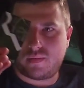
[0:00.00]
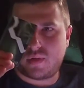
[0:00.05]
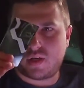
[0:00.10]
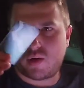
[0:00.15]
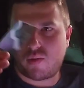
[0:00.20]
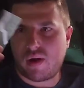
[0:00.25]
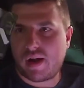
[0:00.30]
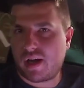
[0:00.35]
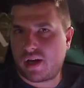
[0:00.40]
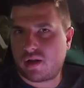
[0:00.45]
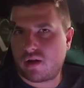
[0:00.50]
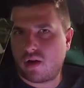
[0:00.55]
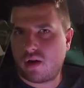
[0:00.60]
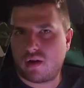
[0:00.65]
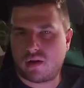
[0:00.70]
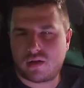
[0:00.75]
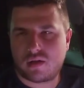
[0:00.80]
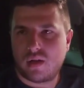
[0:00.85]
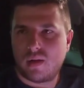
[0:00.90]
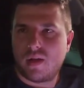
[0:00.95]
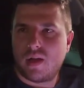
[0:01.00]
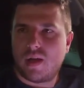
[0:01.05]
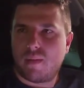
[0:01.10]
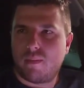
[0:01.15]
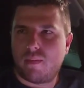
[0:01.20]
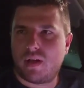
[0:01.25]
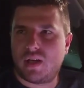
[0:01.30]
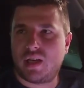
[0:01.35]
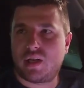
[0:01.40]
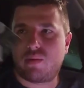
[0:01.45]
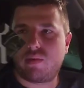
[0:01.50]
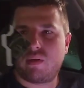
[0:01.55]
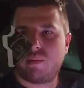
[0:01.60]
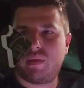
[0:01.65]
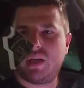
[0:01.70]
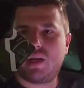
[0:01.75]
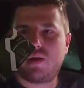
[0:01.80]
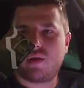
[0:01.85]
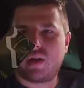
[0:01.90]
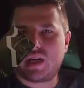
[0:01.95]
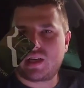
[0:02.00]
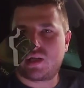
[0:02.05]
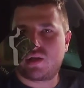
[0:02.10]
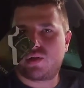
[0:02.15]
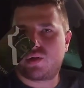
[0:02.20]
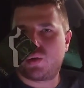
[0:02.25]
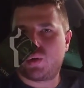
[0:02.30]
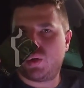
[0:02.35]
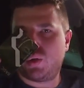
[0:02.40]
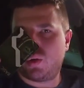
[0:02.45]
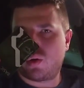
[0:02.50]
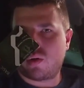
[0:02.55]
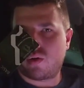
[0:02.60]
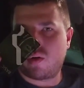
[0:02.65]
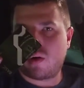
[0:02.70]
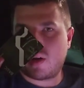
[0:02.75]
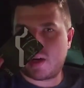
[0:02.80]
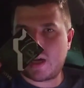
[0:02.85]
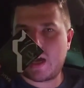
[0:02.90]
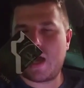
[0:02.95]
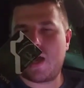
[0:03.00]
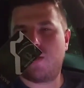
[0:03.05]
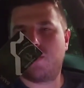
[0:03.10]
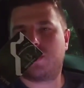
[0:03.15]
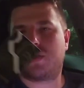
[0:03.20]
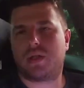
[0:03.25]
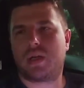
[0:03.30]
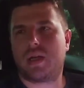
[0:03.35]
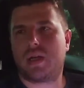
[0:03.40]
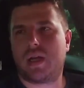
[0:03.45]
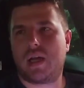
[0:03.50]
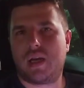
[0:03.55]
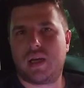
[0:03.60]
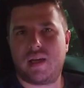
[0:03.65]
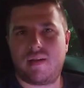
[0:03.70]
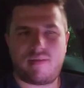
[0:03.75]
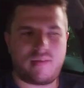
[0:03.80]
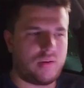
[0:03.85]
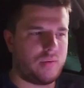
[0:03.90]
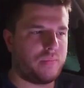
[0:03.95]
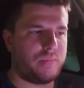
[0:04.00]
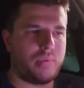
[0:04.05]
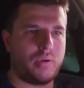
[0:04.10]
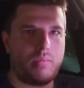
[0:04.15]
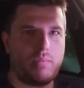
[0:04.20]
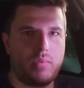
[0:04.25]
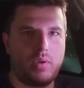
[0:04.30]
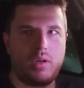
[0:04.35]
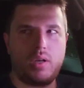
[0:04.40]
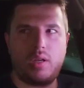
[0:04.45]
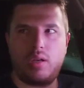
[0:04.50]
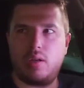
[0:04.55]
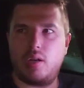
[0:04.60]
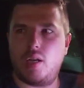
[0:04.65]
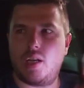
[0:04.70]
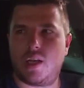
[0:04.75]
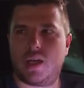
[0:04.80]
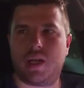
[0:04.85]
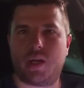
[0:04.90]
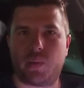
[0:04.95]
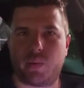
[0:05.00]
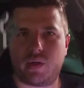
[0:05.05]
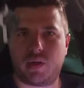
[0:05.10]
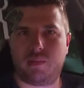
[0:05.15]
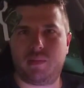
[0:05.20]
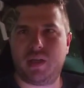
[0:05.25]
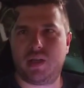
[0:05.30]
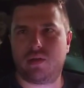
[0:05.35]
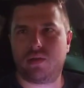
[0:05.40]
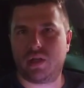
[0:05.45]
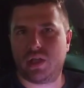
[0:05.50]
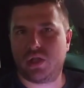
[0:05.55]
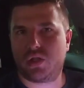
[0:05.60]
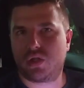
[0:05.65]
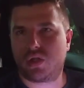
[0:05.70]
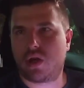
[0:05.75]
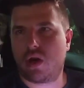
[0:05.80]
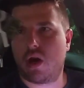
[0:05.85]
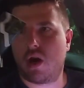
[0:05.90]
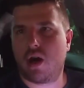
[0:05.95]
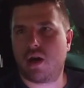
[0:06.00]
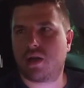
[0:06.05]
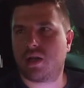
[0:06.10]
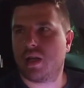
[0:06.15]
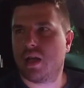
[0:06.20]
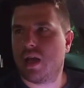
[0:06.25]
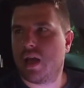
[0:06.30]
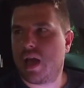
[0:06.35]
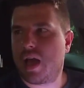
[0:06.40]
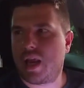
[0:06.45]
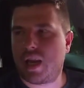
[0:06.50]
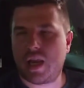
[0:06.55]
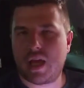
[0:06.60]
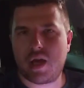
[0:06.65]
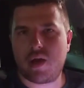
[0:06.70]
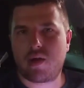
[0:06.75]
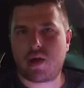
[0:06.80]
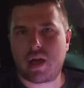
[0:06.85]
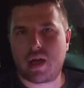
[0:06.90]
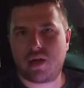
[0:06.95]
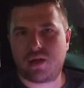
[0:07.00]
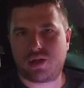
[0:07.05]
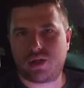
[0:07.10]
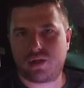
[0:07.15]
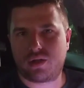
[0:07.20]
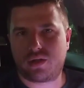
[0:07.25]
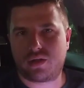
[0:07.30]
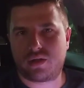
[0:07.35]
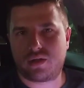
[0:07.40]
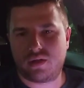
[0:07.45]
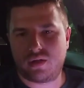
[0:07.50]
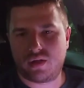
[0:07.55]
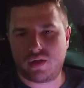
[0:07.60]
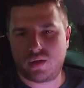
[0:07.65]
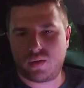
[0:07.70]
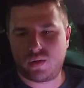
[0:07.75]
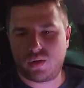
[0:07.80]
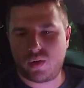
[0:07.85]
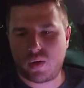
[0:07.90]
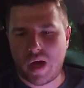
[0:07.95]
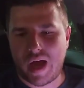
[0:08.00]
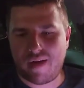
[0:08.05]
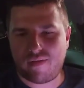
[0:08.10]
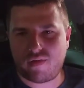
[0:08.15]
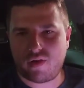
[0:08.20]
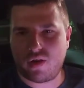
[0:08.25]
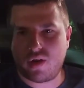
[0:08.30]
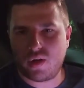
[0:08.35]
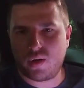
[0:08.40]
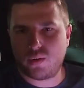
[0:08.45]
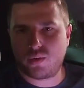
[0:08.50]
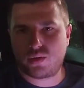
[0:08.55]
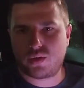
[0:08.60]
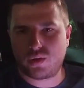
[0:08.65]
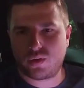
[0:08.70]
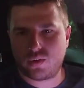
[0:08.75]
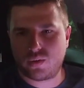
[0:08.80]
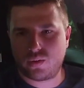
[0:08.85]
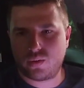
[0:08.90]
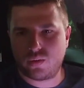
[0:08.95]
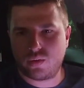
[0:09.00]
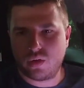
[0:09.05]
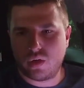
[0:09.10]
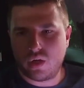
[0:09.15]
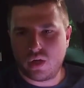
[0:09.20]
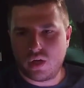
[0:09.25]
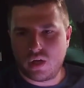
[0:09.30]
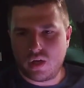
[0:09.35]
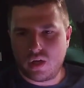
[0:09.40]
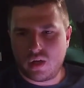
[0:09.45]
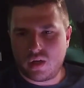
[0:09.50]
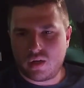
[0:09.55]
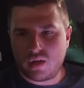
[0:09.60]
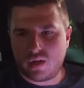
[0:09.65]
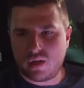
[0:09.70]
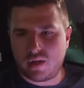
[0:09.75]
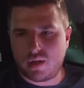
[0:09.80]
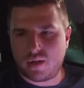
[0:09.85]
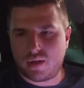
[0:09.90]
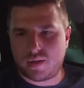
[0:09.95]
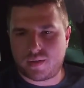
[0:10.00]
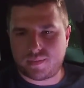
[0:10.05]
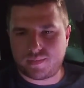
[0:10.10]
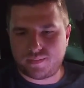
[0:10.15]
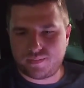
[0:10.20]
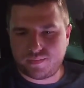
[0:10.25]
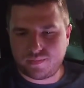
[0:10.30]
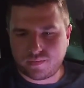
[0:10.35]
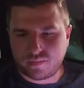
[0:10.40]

credit card, but it will be connected to your account, and then if you put money on it, it will be on this card, and then you can just, you know, you have to go to the,